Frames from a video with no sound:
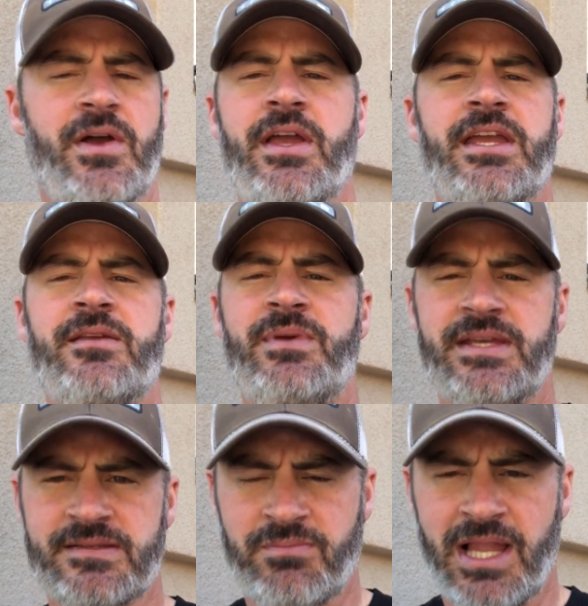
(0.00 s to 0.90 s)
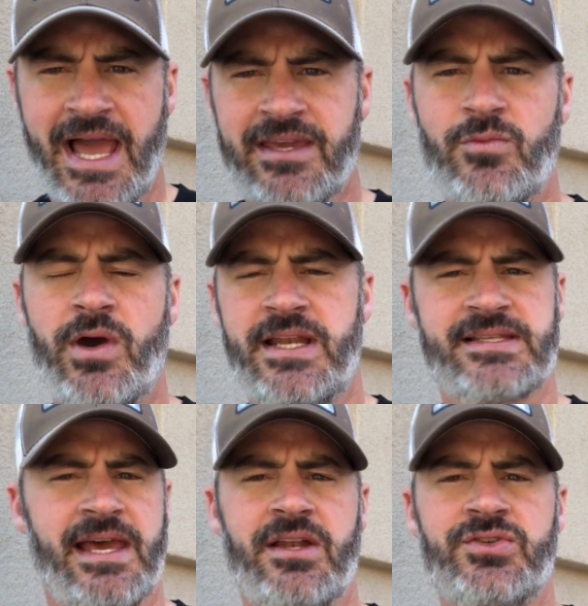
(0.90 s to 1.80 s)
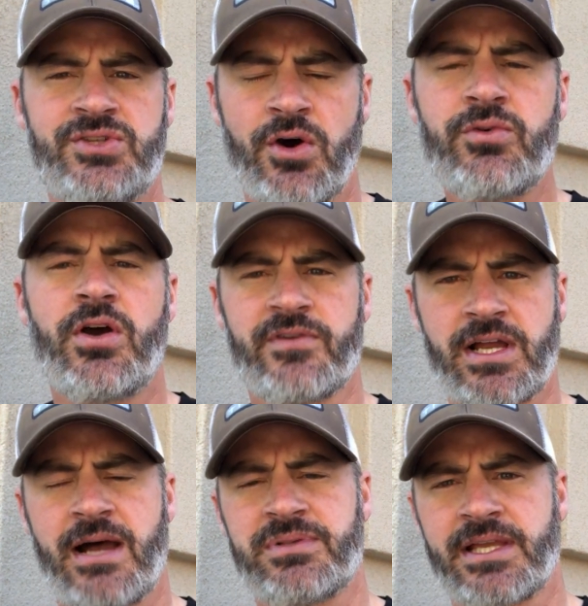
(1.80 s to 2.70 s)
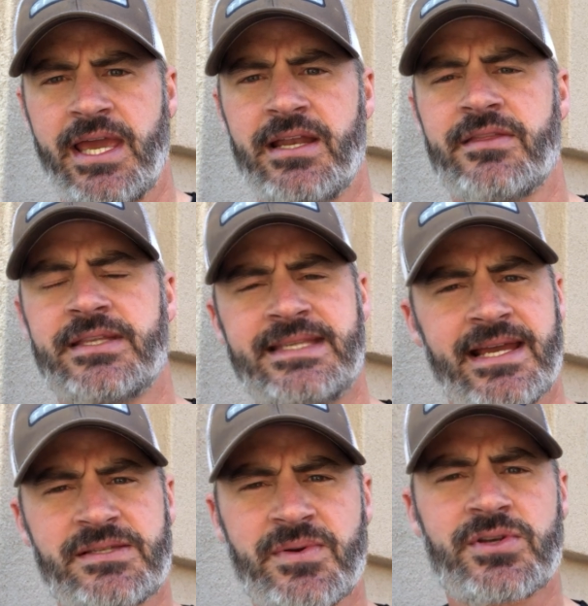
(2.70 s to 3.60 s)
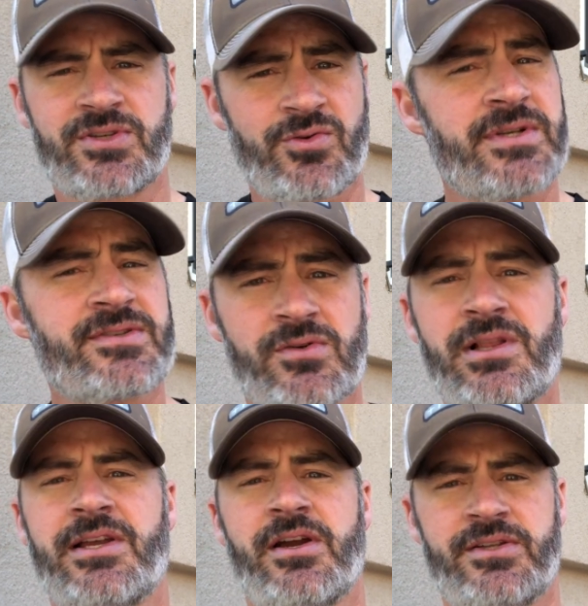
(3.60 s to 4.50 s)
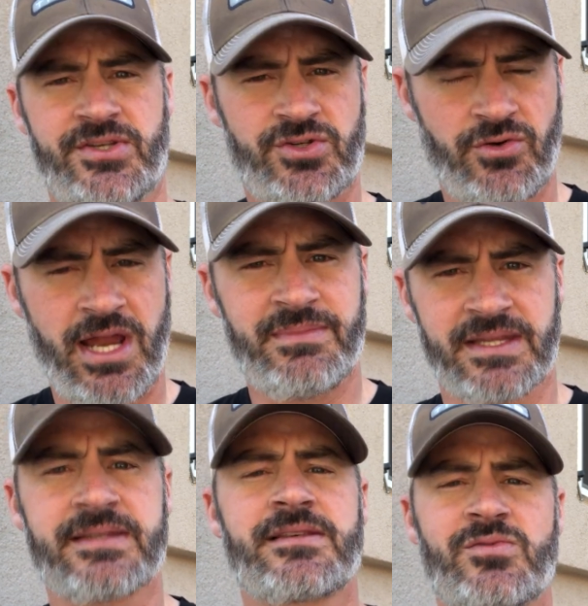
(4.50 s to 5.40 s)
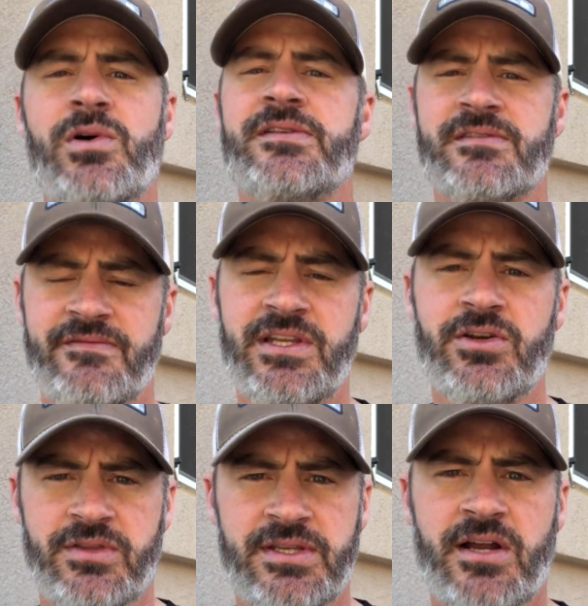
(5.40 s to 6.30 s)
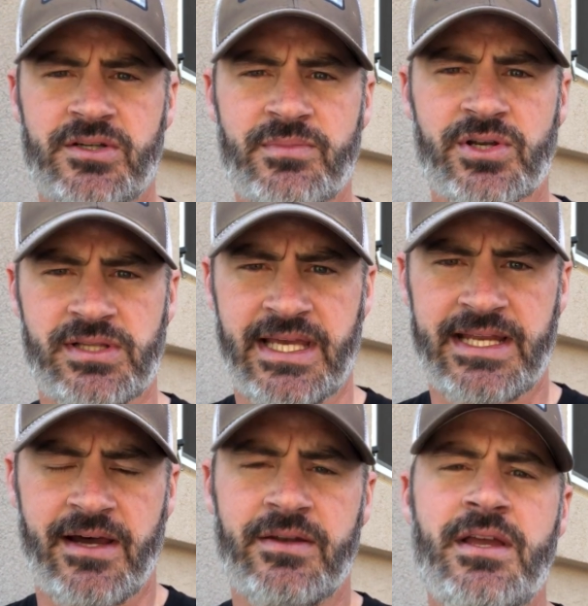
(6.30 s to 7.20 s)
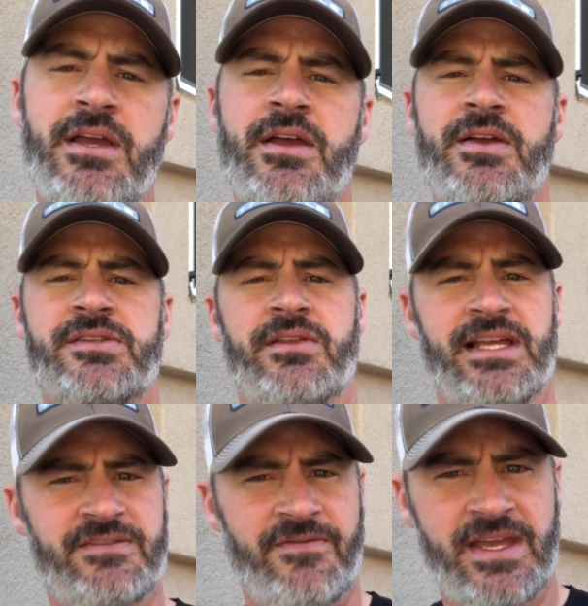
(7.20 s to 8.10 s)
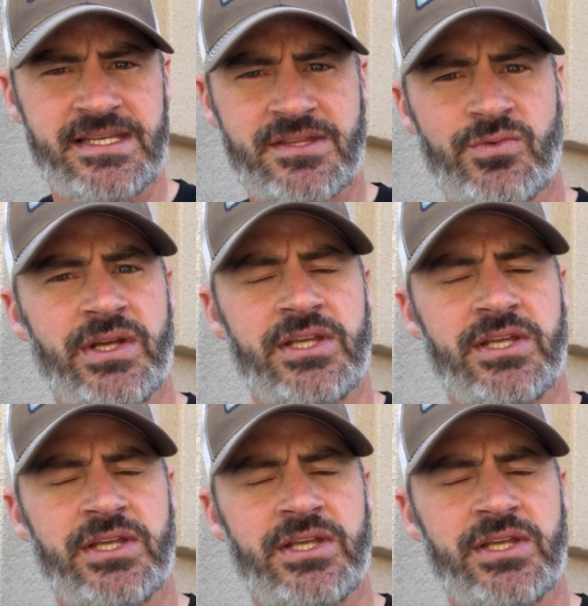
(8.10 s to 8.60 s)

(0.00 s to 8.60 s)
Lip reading: It could be as black and white as that. Don't overcomplicate it. The textbook is crystal clear on describing this, as well as the video that Dr. Burke laid out. So that's phase 3.